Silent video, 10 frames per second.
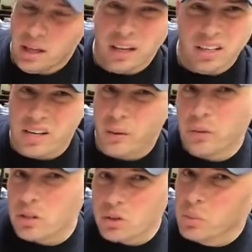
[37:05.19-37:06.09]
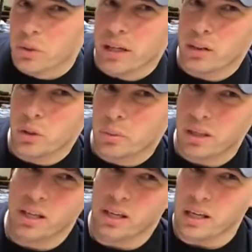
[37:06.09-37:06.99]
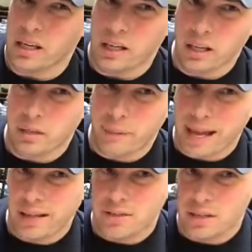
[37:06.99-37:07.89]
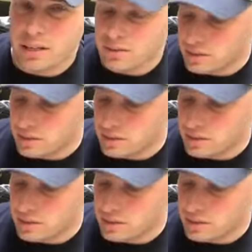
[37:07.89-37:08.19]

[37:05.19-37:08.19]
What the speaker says: And then you're not really supposed to put any lubricant in magazines